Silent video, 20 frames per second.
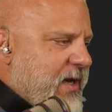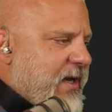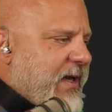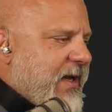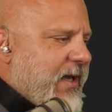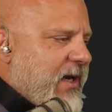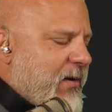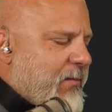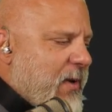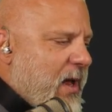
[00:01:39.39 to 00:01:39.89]

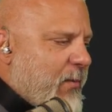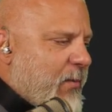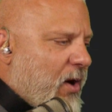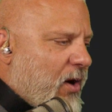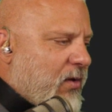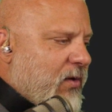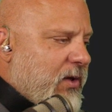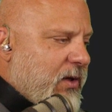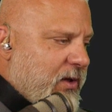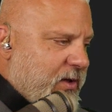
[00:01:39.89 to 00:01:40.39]
in a
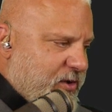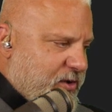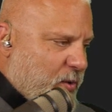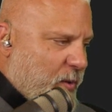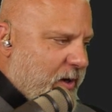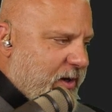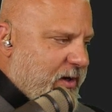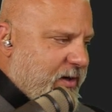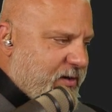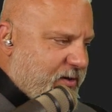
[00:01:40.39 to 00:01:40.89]
memo
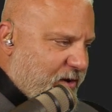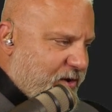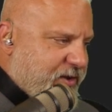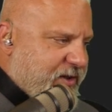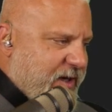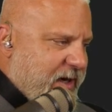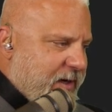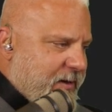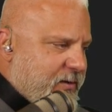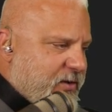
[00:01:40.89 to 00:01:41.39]
2013,